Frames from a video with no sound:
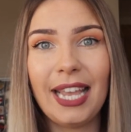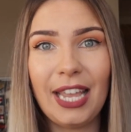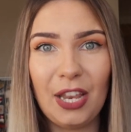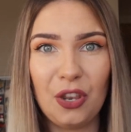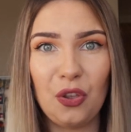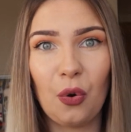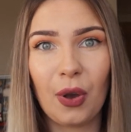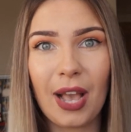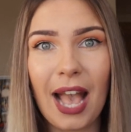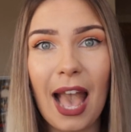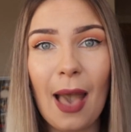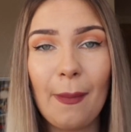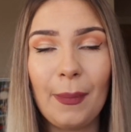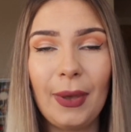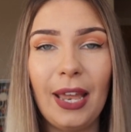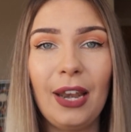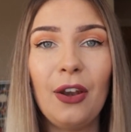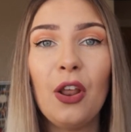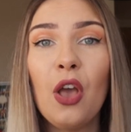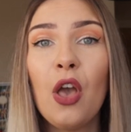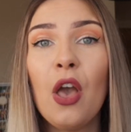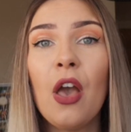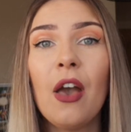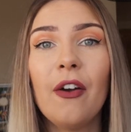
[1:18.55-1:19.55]
in your cabin
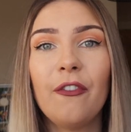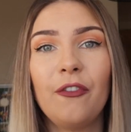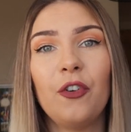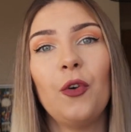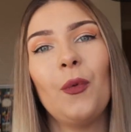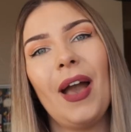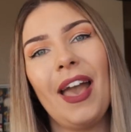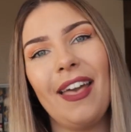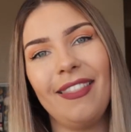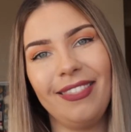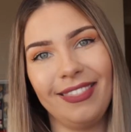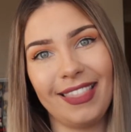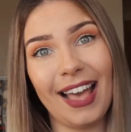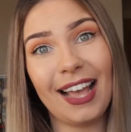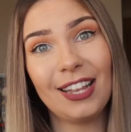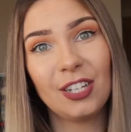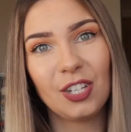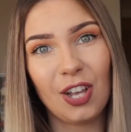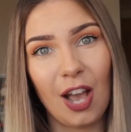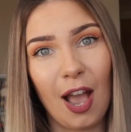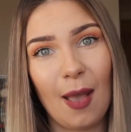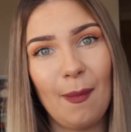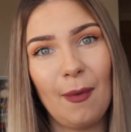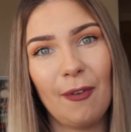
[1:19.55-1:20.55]
for when that
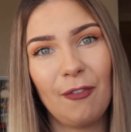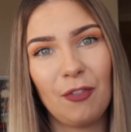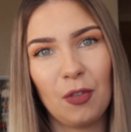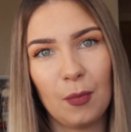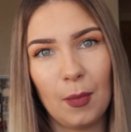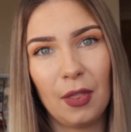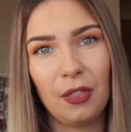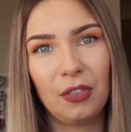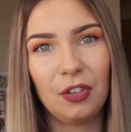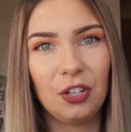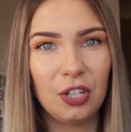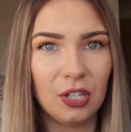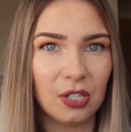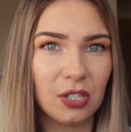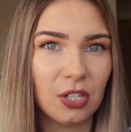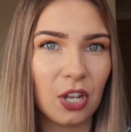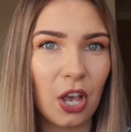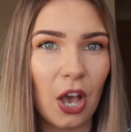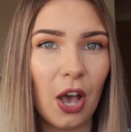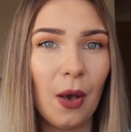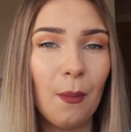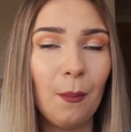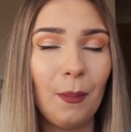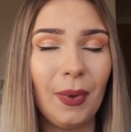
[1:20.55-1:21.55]
time of the month does
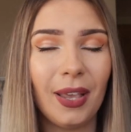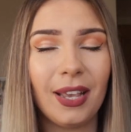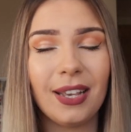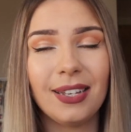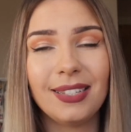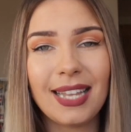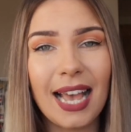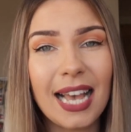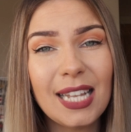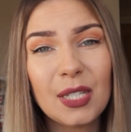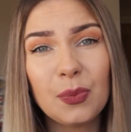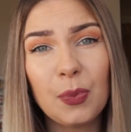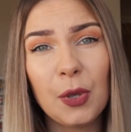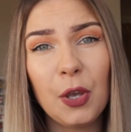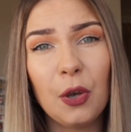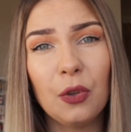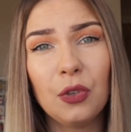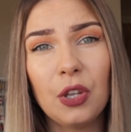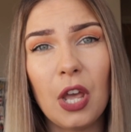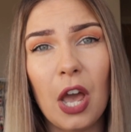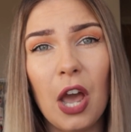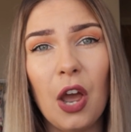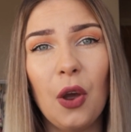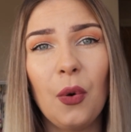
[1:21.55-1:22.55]
come, because as we all
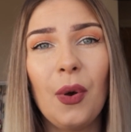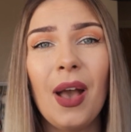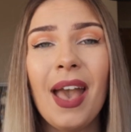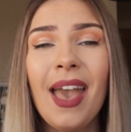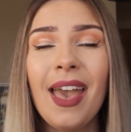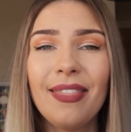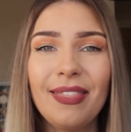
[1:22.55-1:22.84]
know,